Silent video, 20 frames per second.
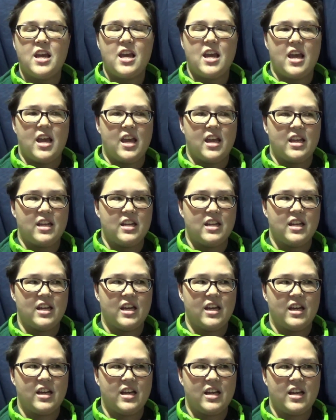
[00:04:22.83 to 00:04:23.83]
and
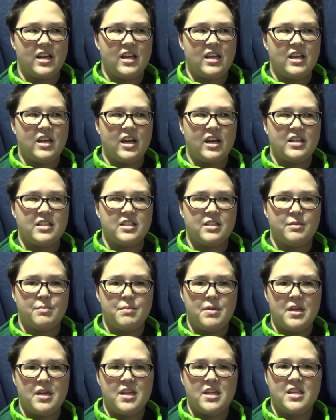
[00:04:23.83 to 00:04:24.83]
he got to
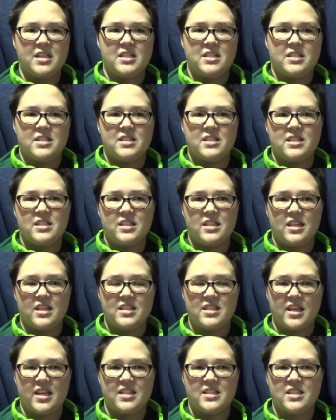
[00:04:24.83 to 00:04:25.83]
meet his
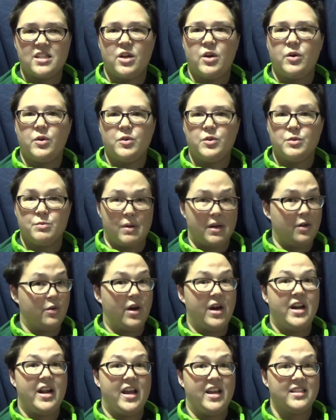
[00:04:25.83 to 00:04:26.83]
aunts and uncles, my
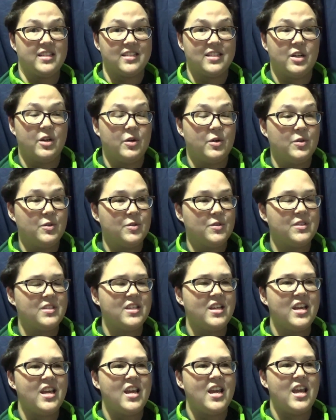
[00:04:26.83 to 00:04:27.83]
great aunts and uncles,
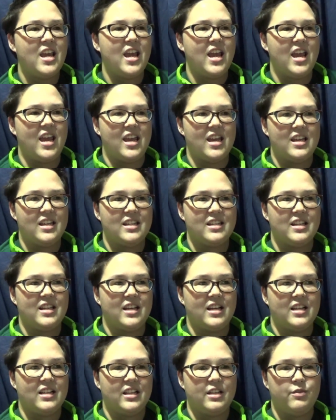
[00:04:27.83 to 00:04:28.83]
and
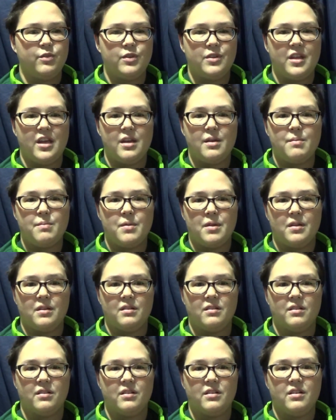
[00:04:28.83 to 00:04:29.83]
live with them
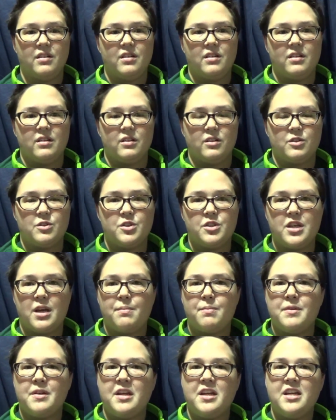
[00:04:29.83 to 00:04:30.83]
and learn
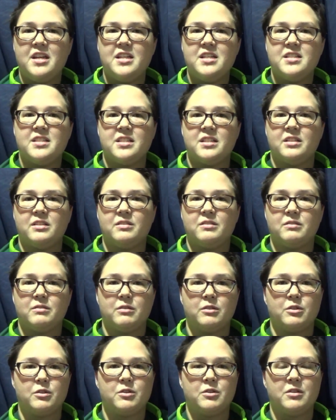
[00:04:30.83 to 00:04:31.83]
Japanese
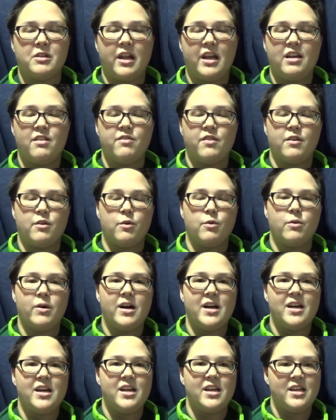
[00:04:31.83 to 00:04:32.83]
and learn life on
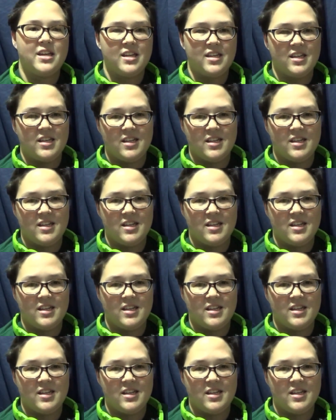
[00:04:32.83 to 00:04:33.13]
Hawaii,